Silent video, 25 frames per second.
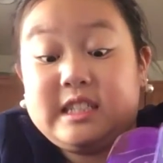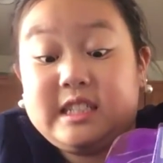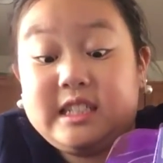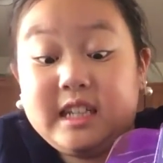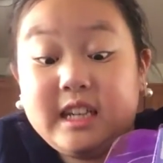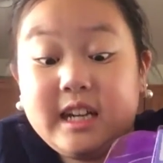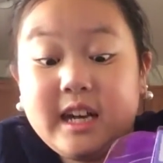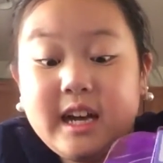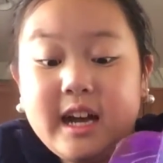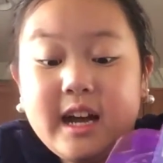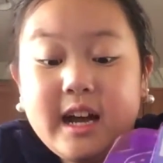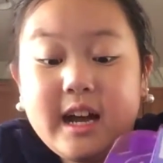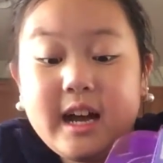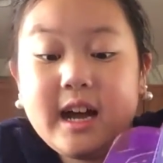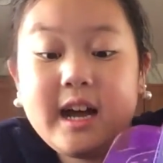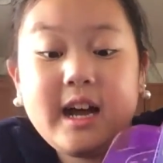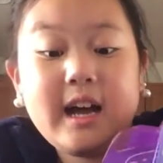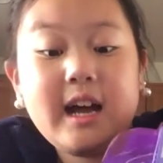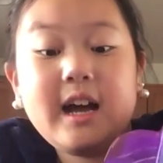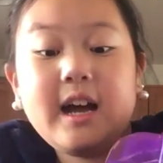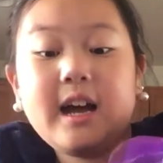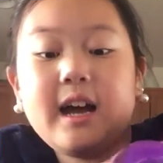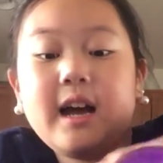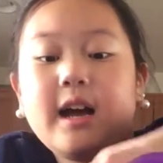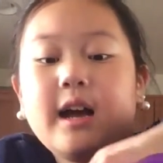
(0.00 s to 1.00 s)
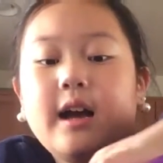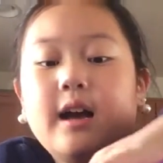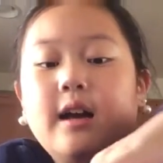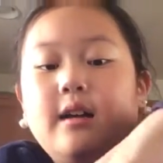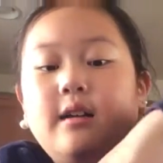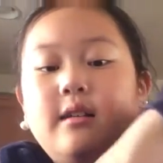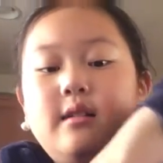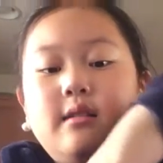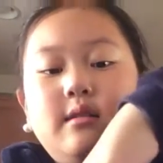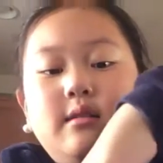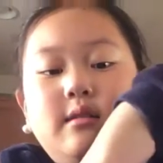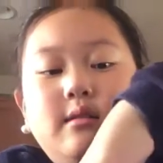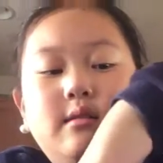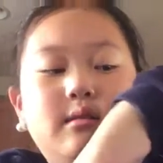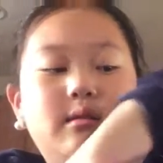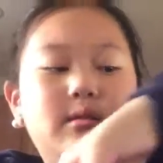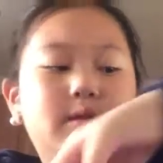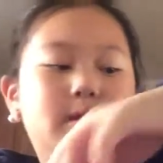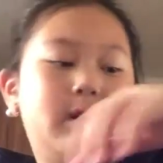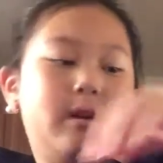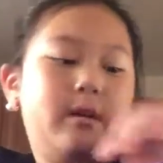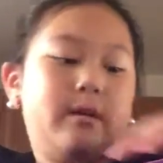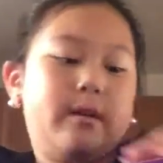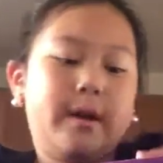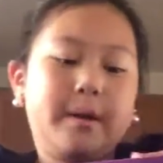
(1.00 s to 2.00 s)
Yeah!
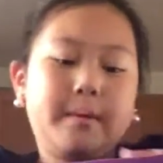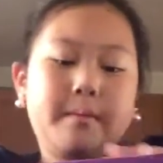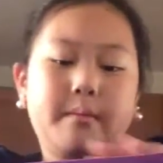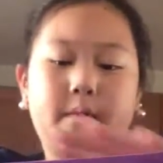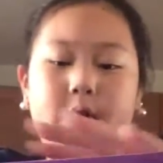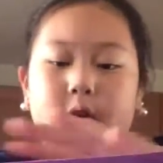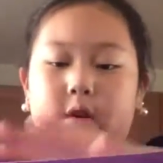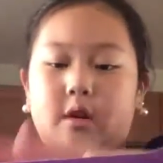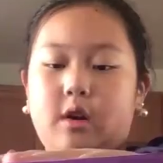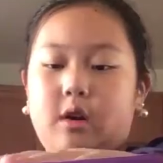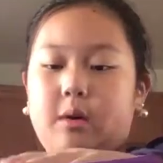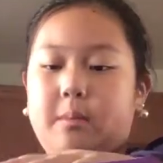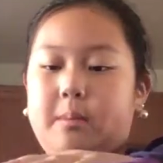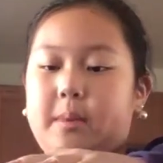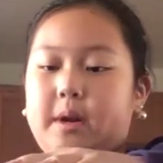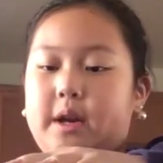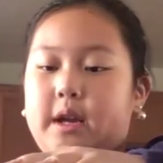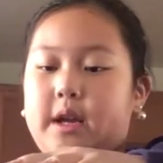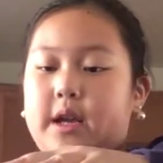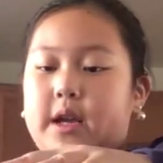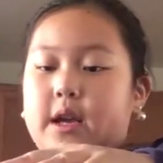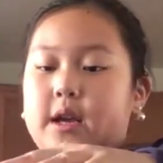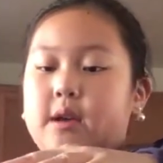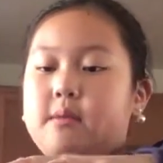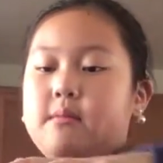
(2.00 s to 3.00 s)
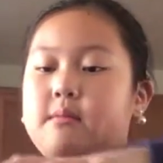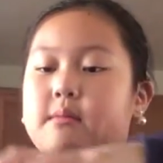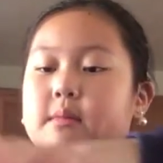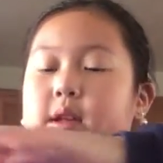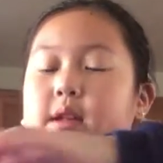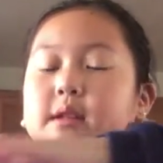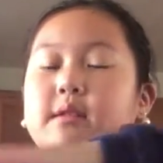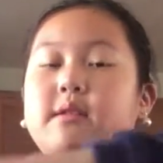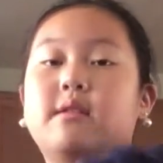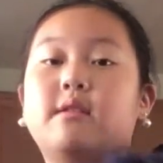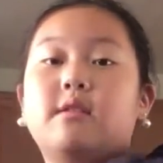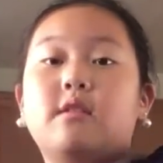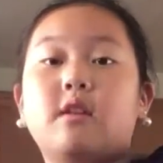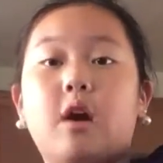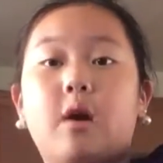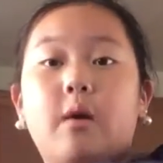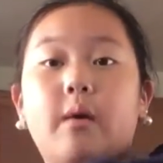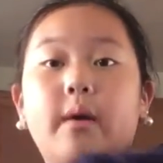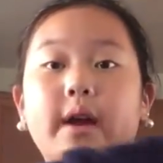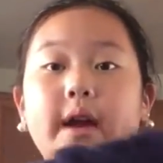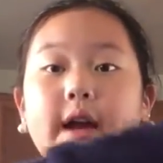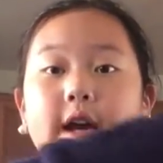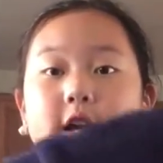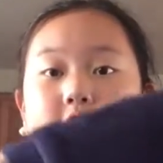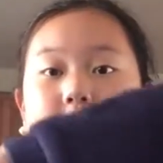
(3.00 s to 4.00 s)
Okay, we're opening it. It's
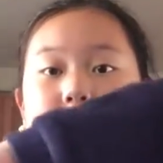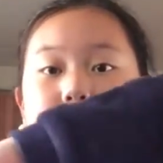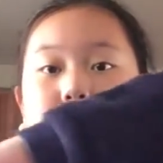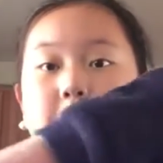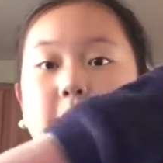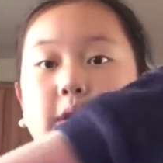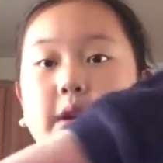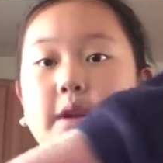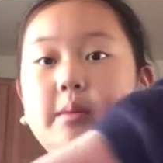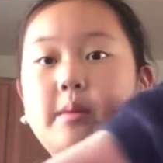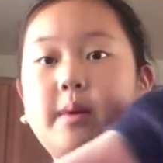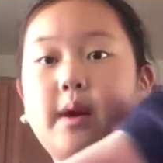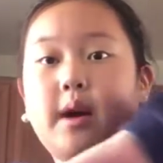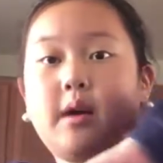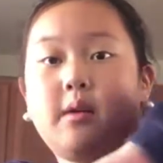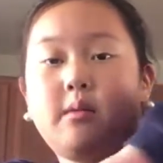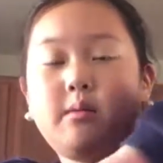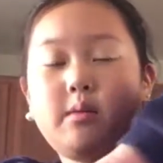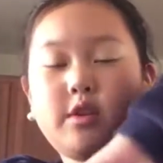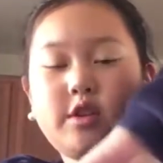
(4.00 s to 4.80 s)
going actually pretty well.